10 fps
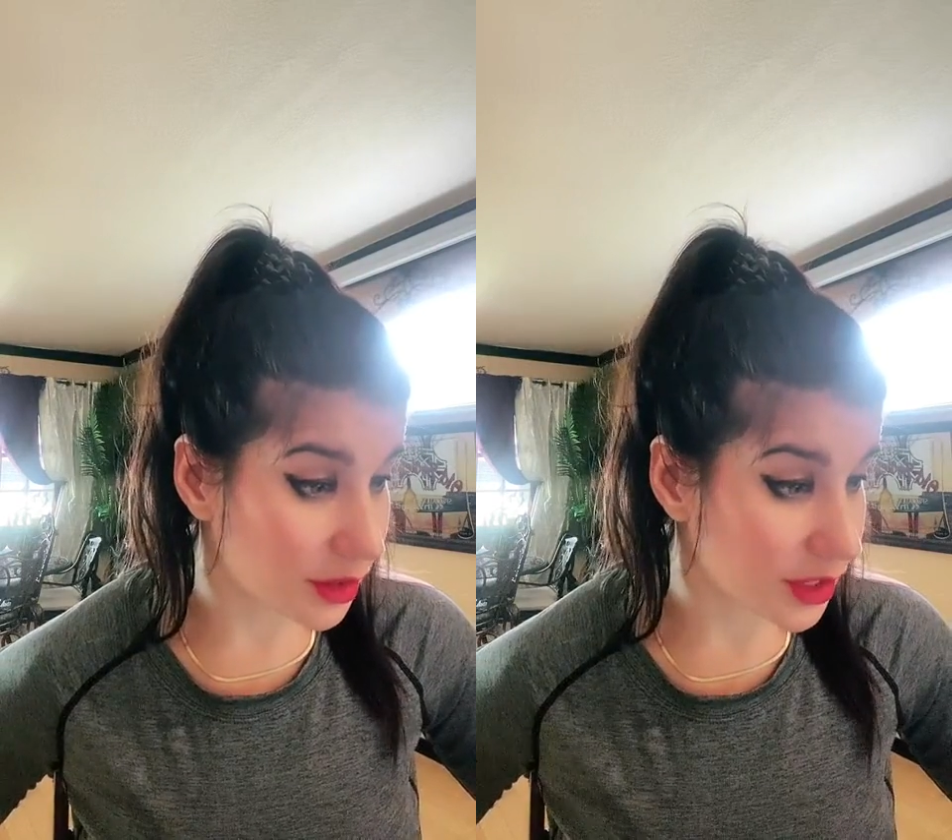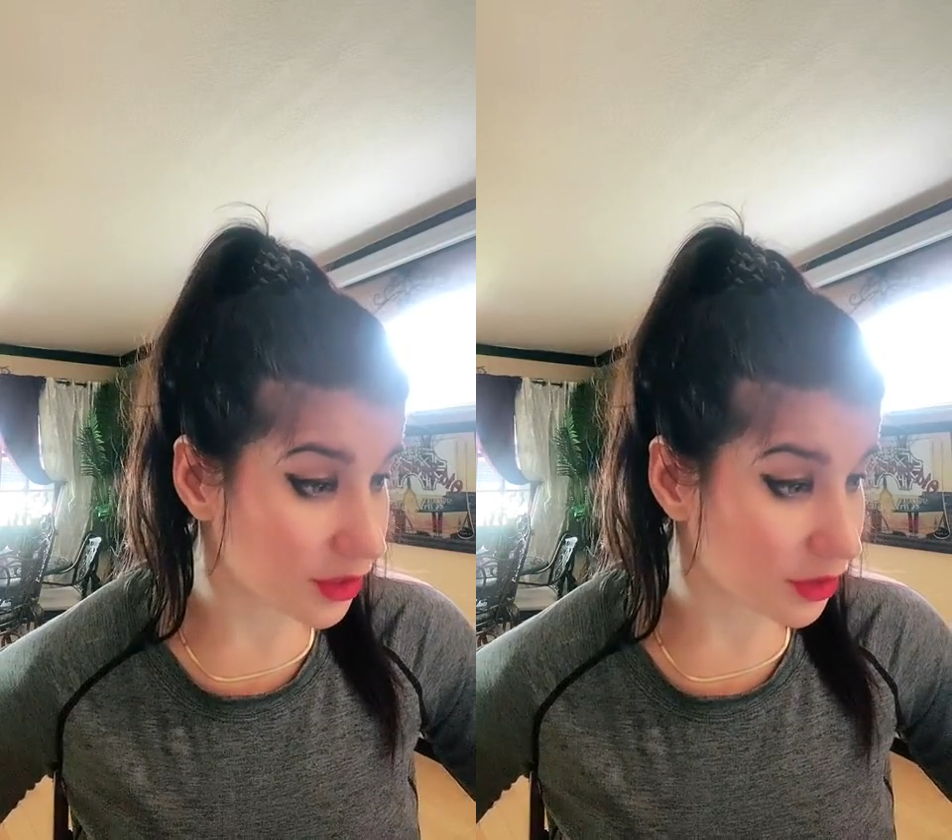
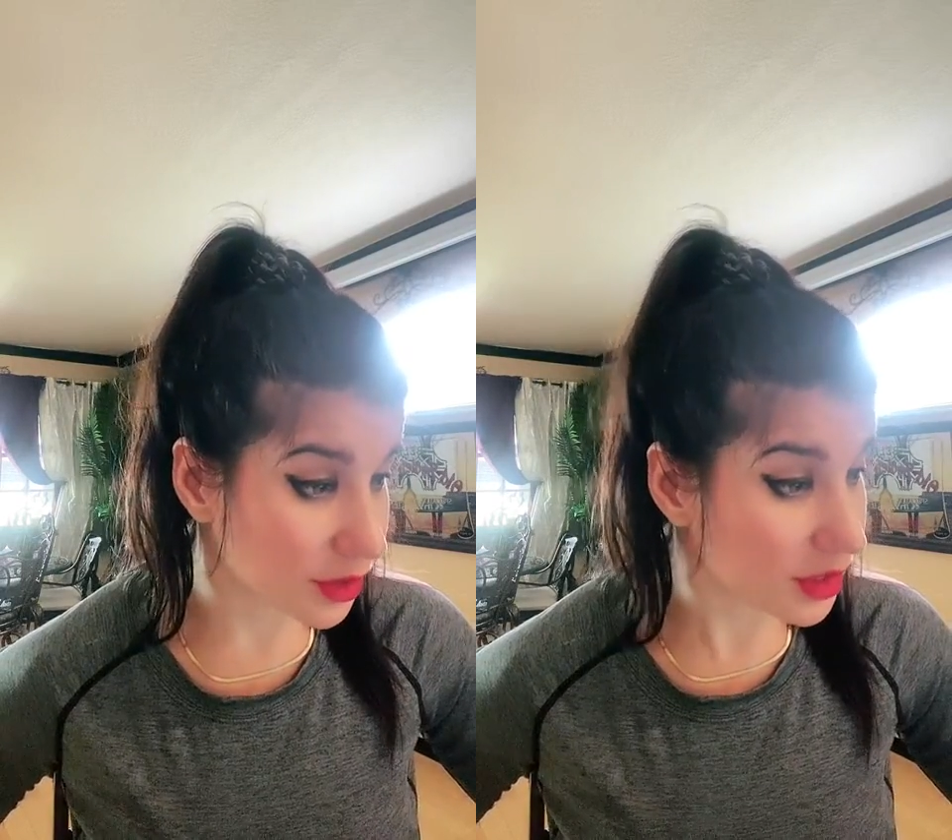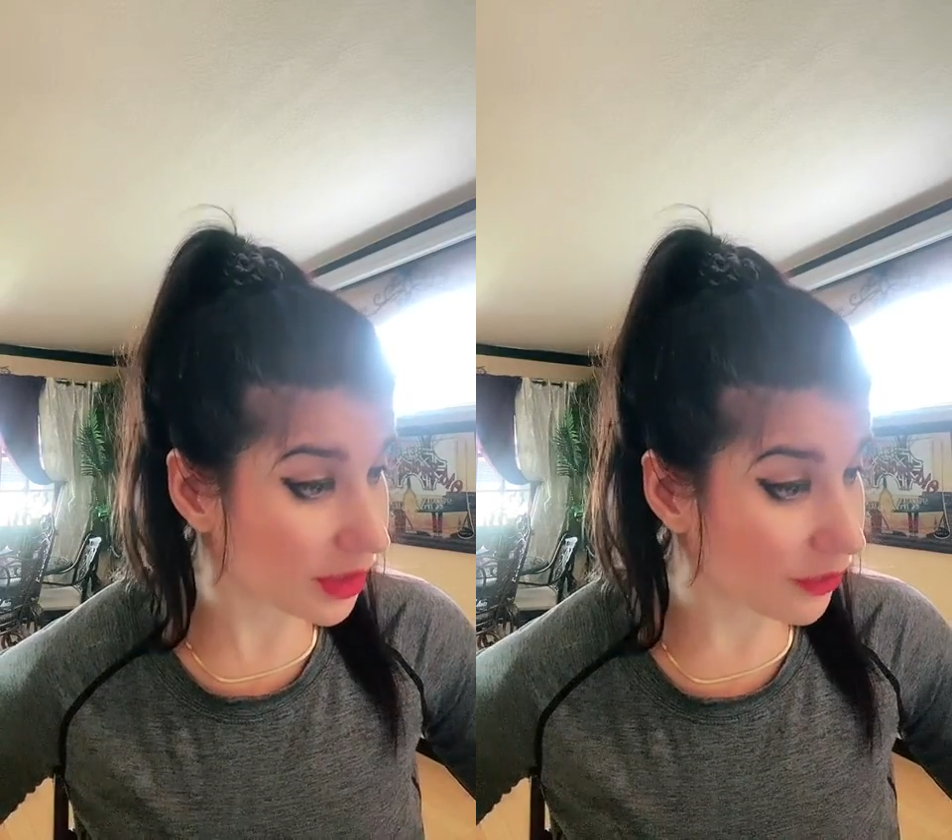
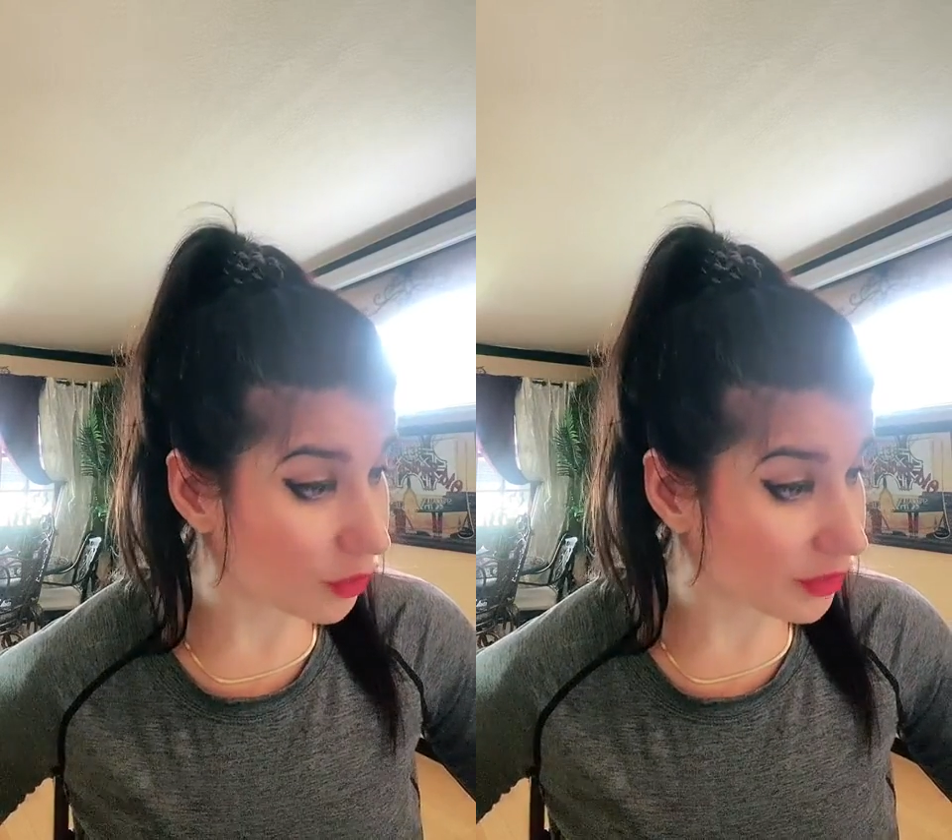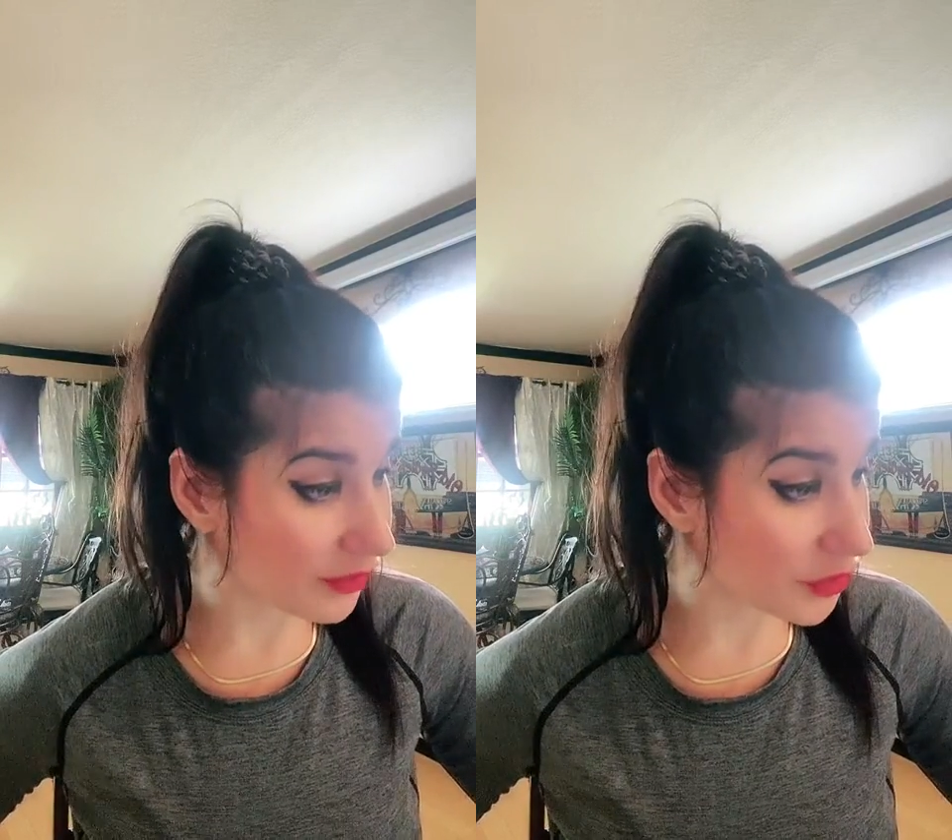scissors at
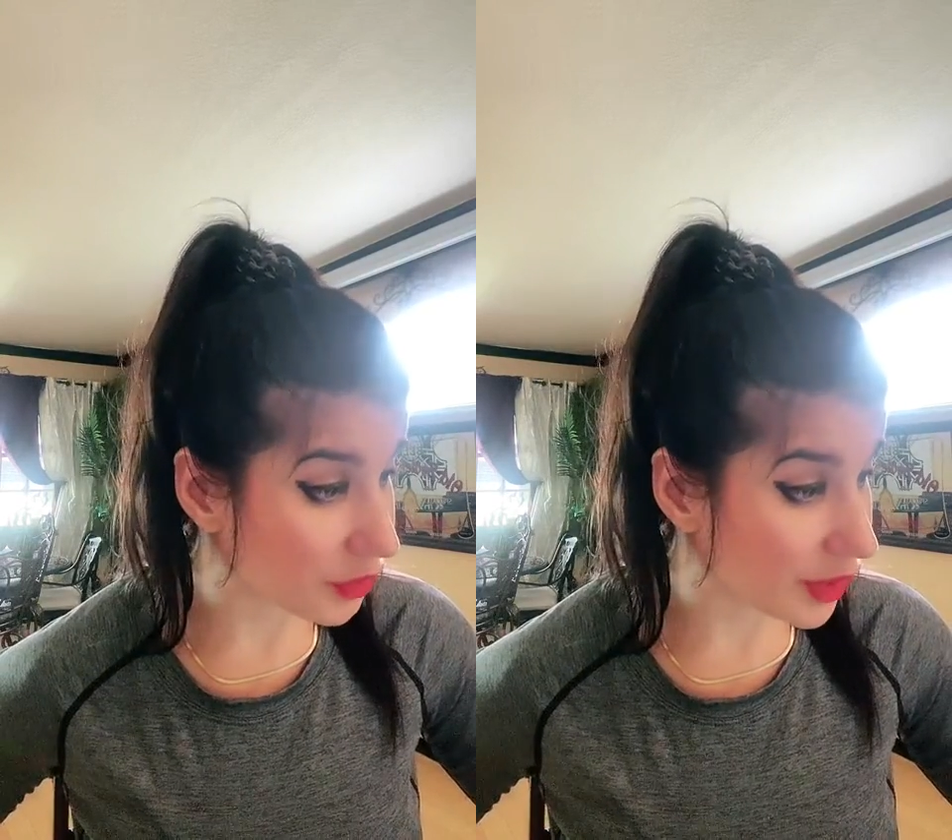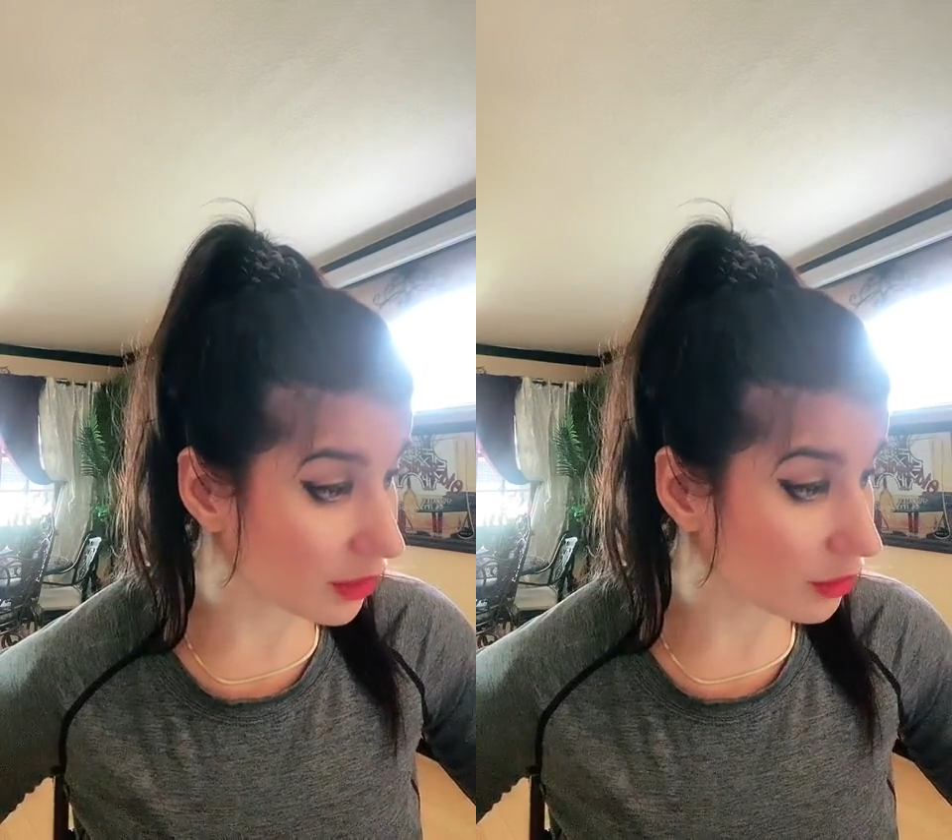
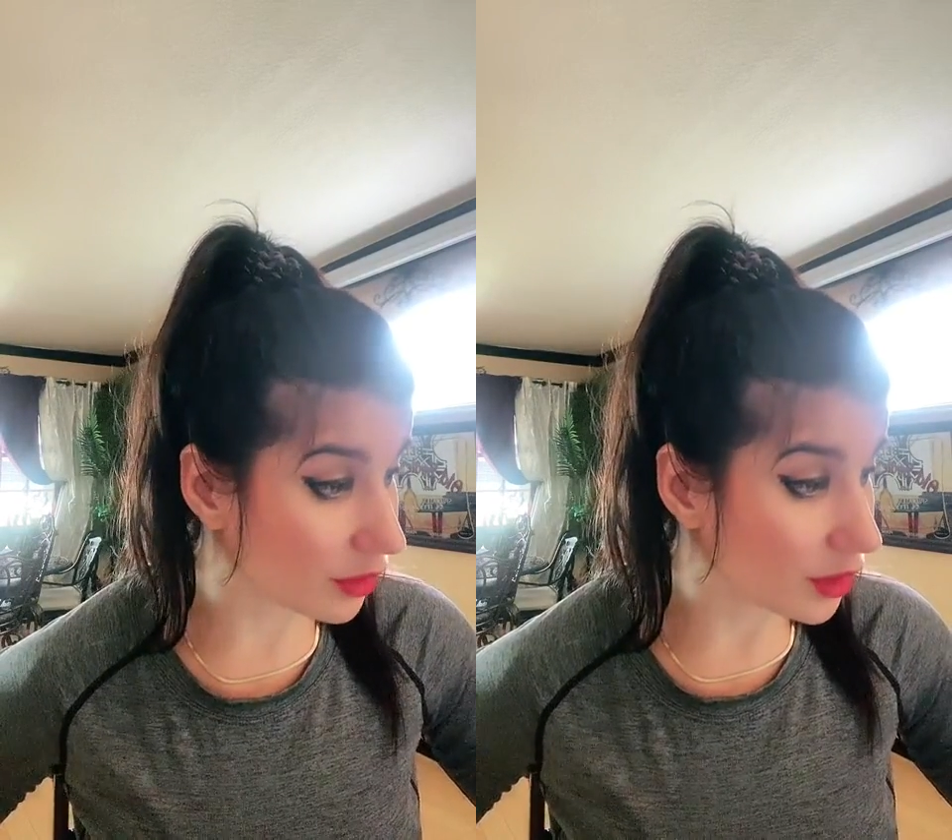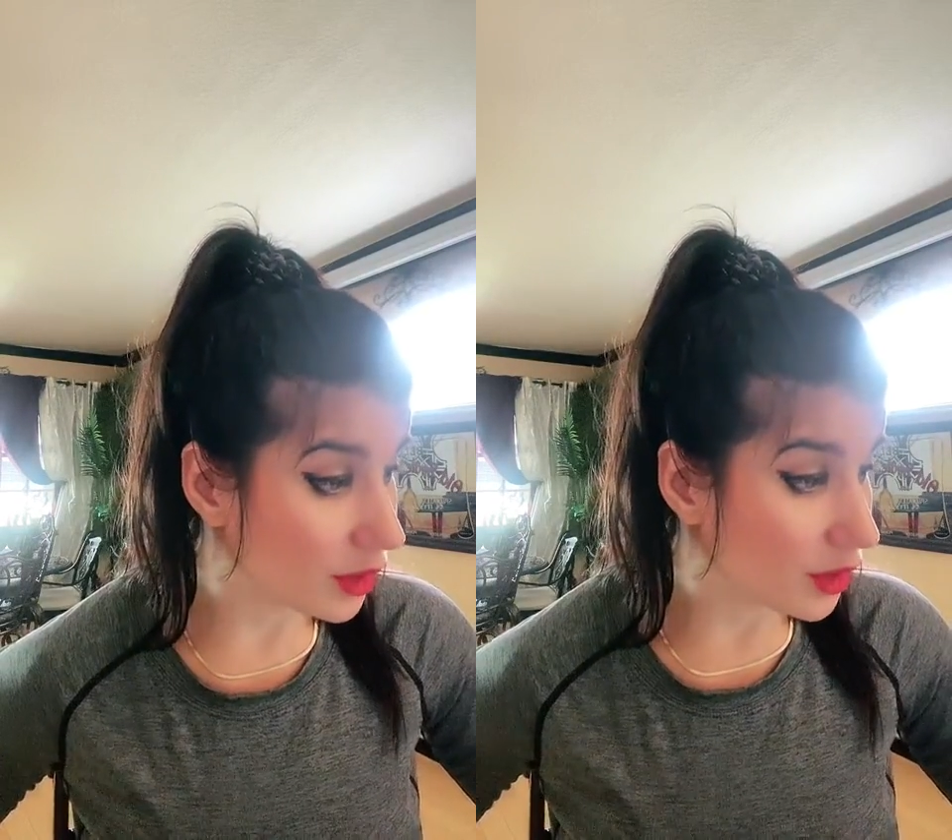45-degree
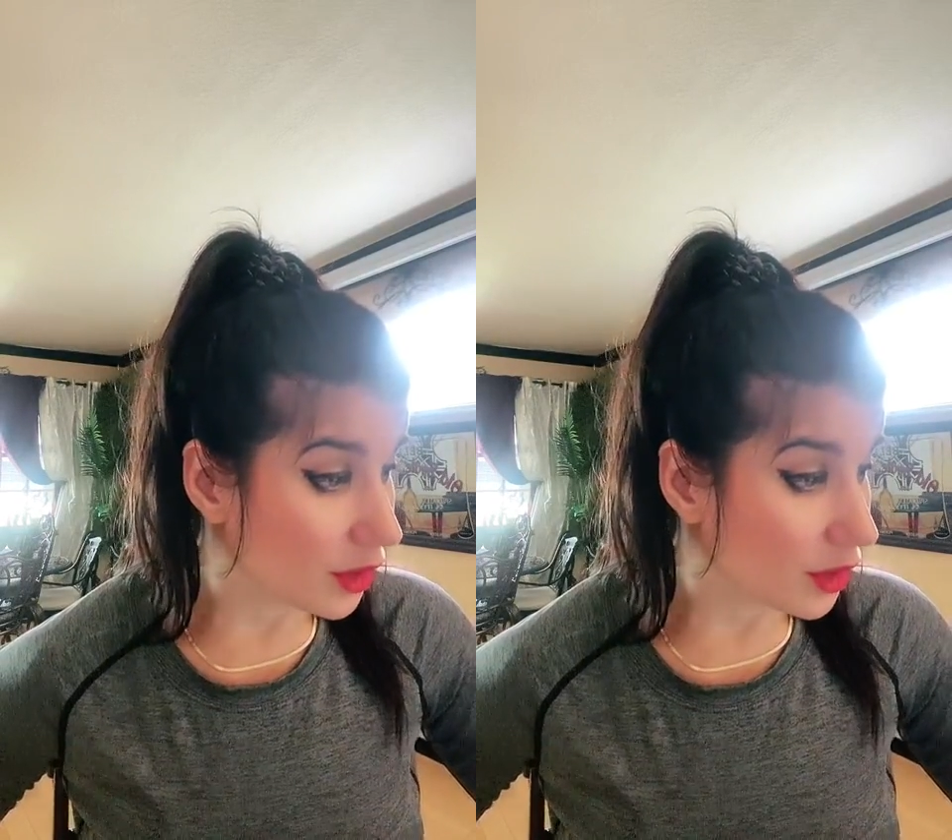angle.